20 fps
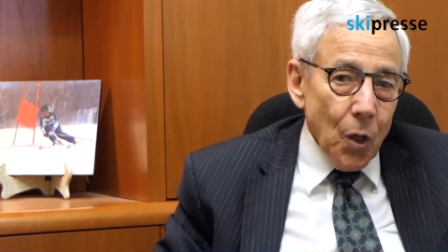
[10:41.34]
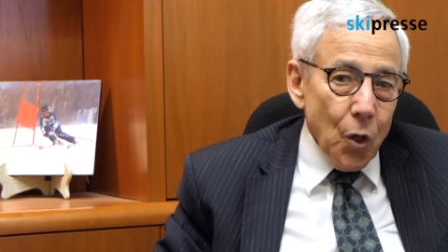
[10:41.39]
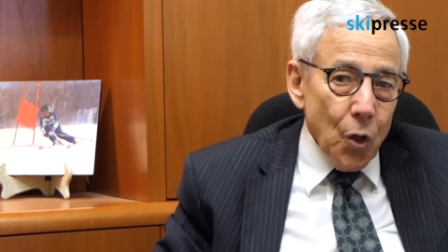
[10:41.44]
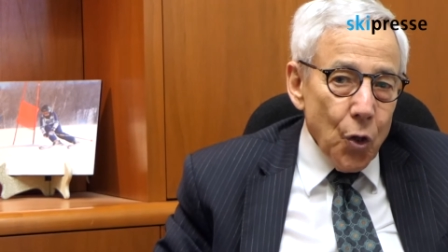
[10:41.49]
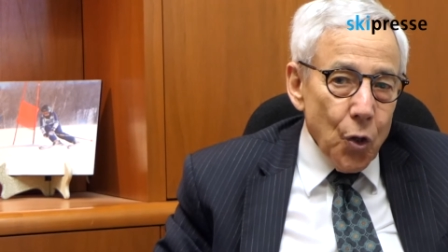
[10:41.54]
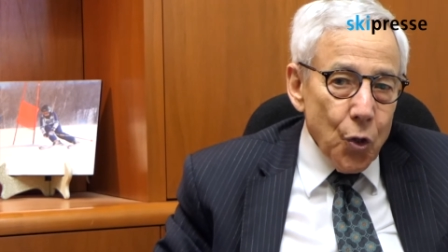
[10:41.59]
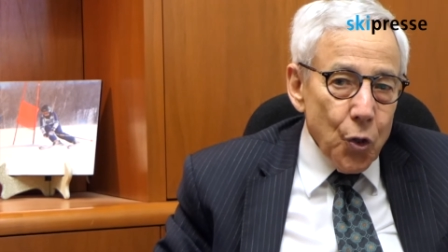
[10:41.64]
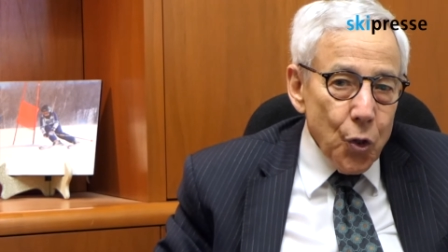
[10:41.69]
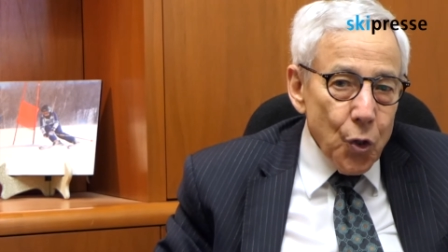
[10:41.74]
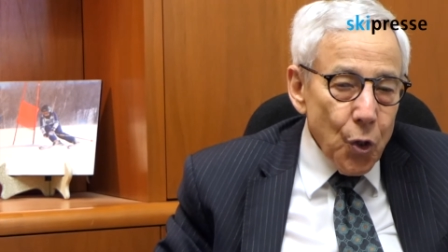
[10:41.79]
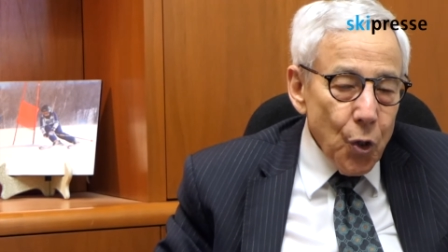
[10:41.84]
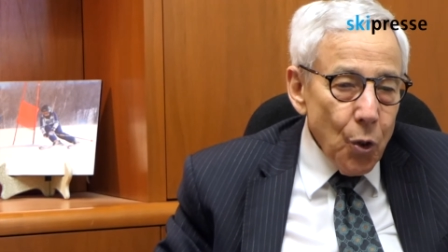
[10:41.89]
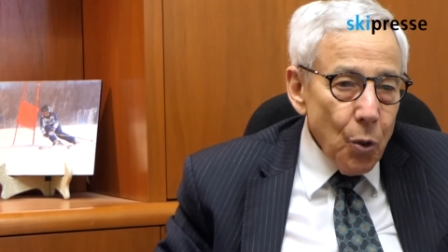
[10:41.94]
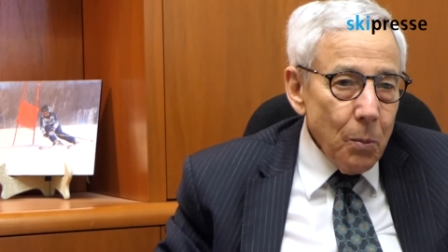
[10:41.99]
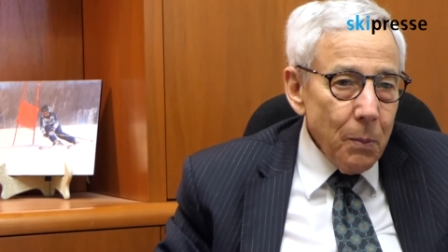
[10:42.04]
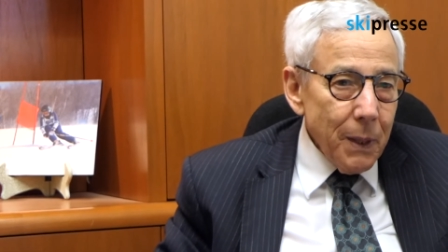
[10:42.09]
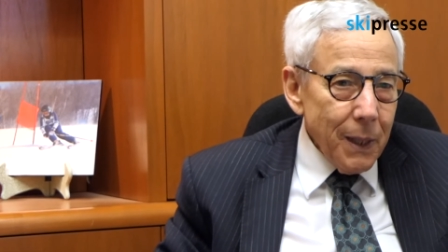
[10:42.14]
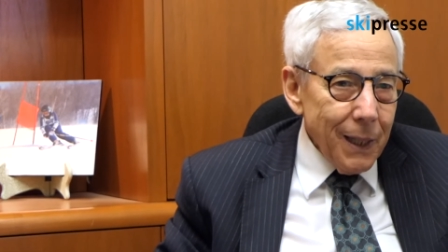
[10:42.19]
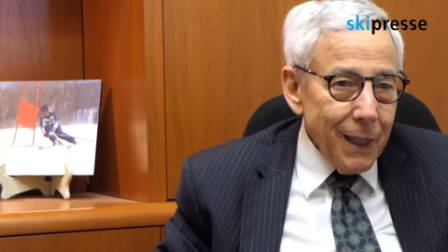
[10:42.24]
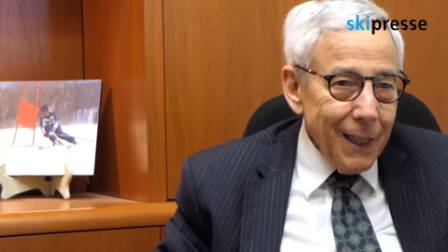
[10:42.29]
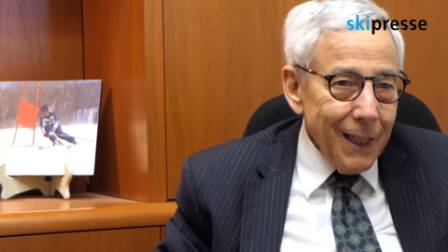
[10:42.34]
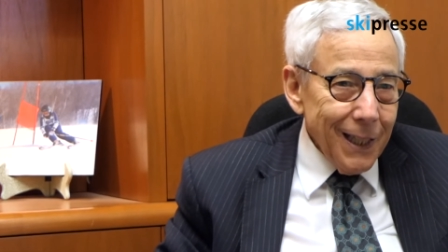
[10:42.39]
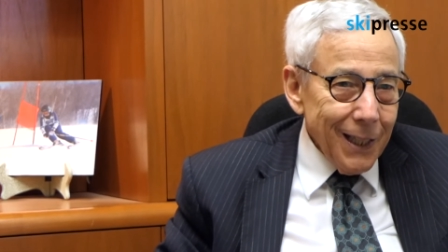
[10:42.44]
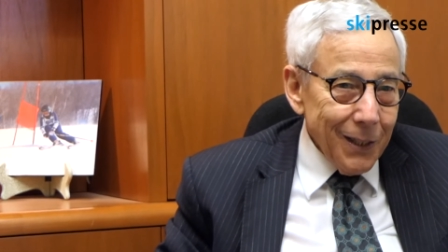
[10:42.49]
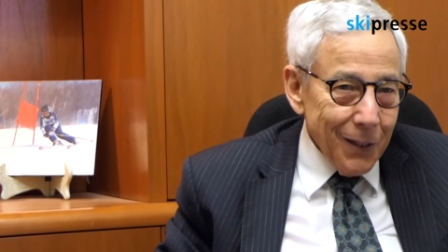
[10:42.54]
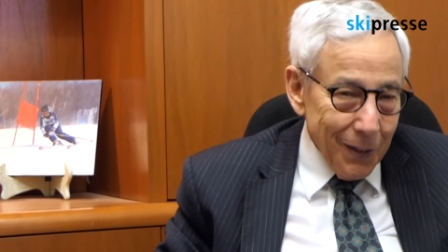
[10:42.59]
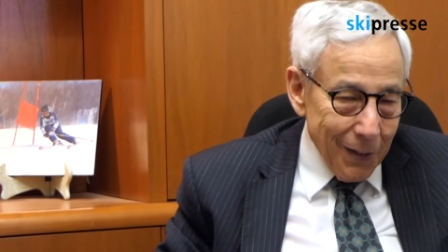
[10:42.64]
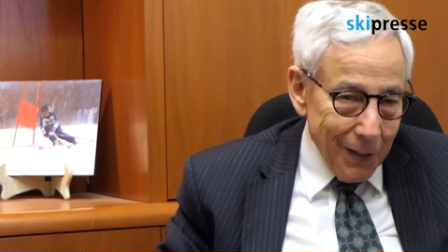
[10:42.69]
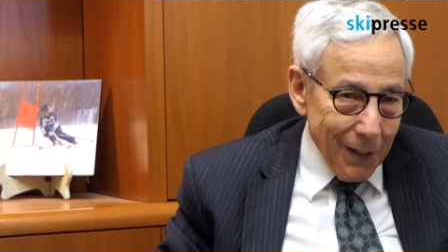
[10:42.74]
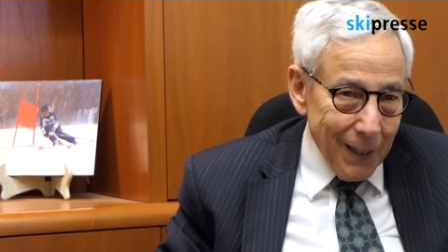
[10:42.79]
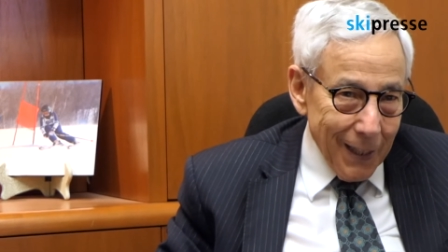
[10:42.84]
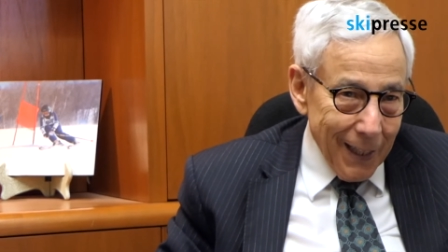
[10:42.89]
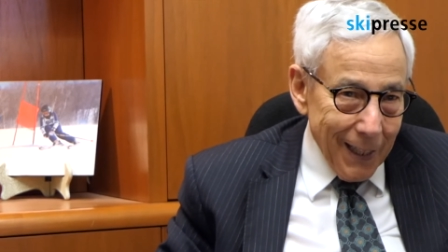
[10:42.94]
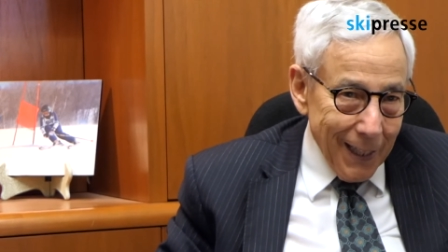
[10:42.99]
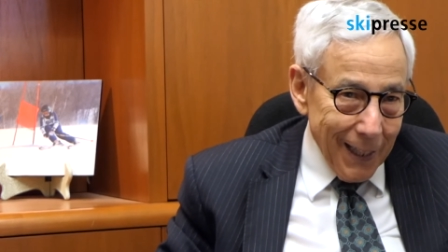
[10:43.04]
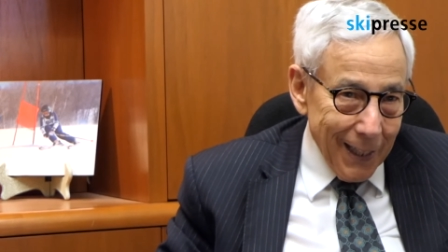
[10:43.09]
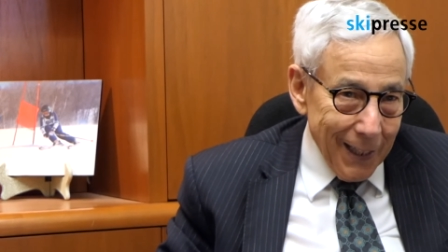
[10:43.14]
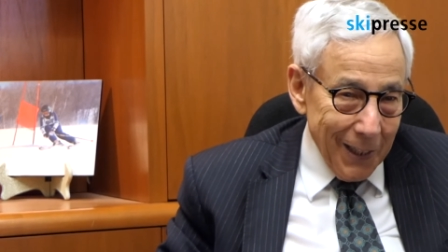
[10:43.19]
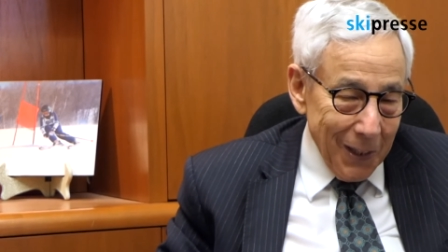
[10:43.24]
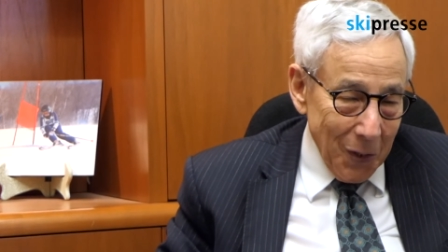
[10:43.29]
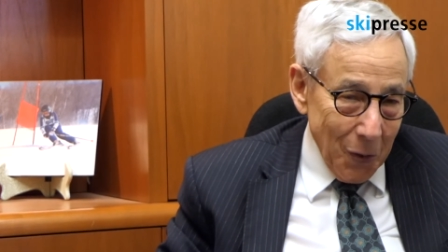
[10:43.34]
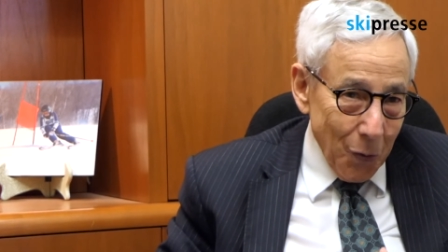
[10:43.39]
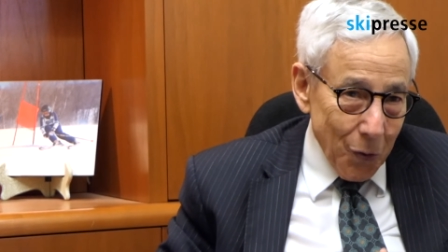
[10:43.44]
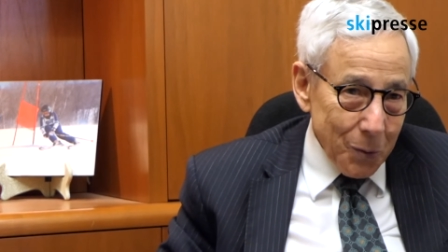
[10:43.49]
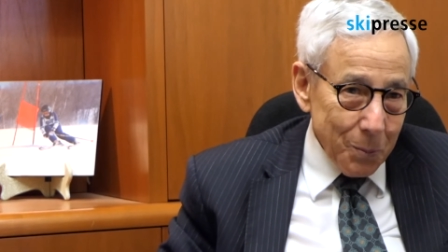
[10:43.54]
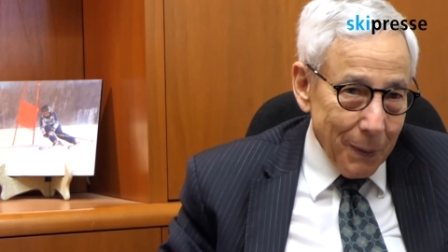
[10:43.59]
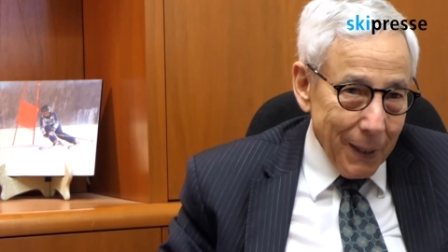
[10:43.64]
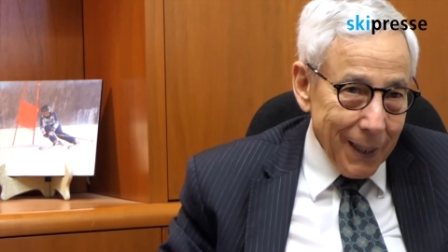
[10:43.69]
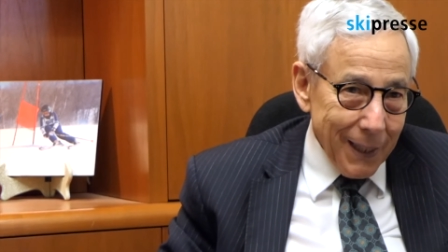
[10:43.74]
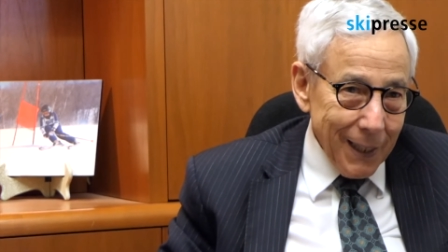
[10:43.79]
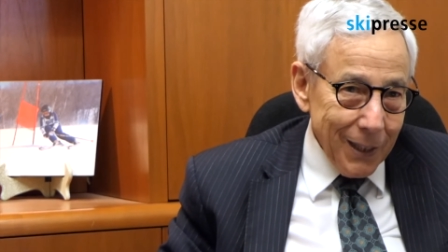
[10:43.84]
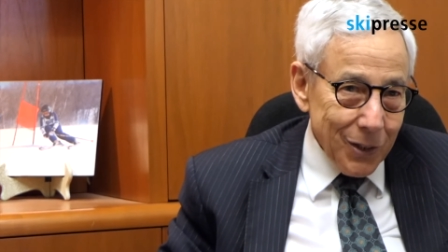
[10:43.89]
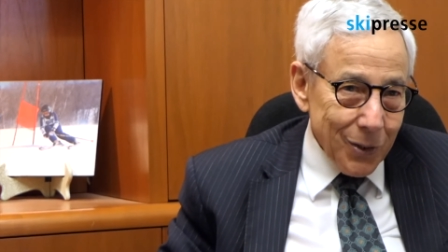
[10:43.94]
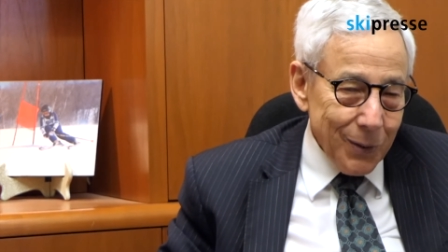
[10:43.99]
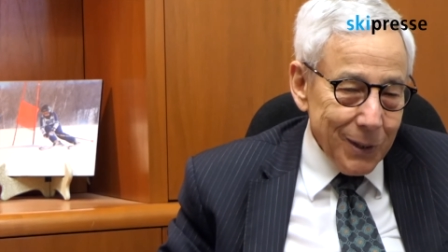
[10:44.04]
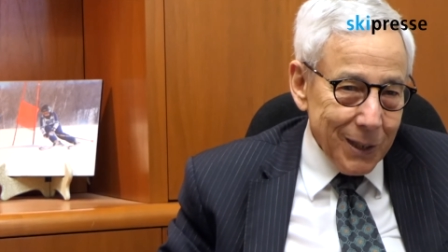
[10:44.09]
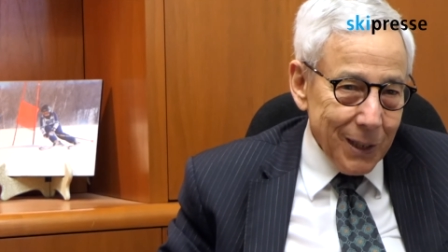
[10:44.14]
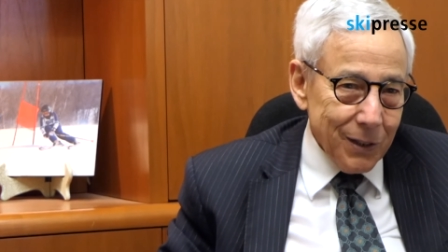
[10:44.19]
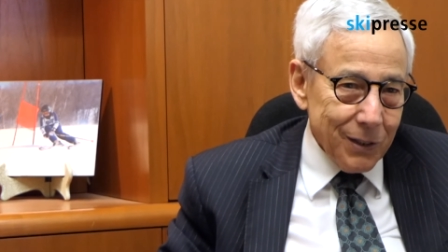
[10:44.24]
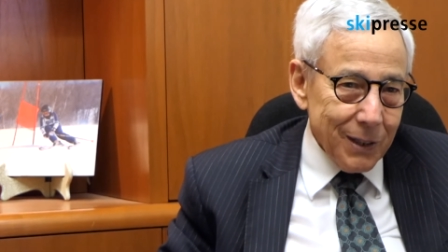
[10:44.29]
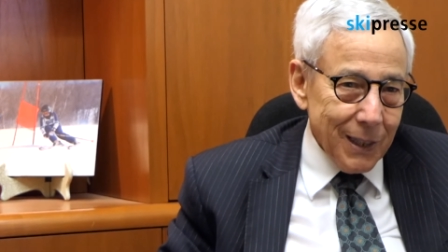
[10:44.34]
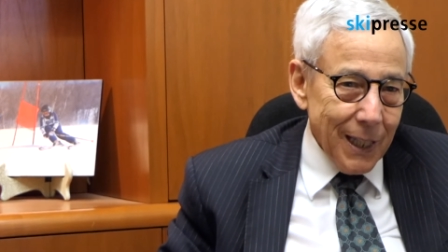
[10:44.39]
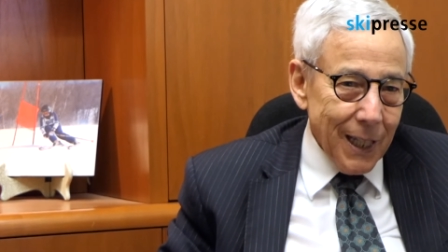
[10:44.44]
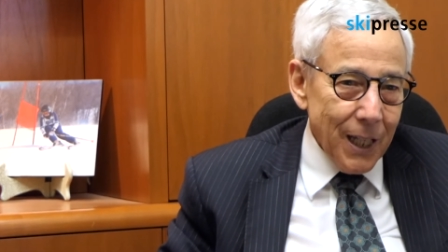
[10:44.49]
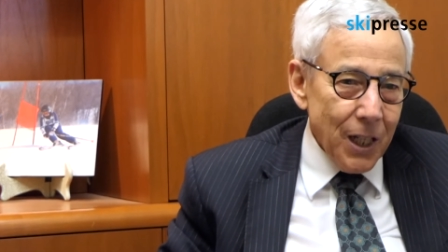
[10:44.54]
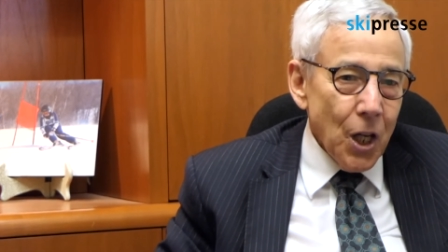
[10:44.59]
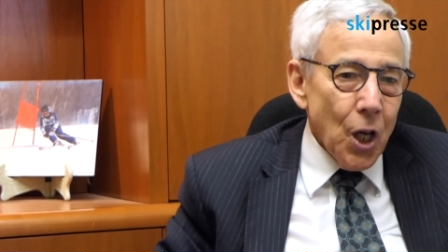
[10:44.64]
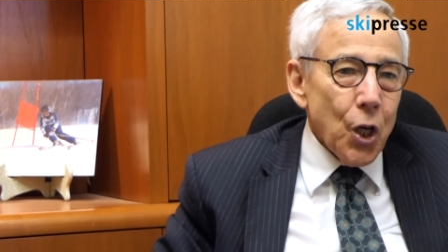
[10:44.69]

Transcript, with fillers: knew me, and he knew it was my kid, so he says, Stan,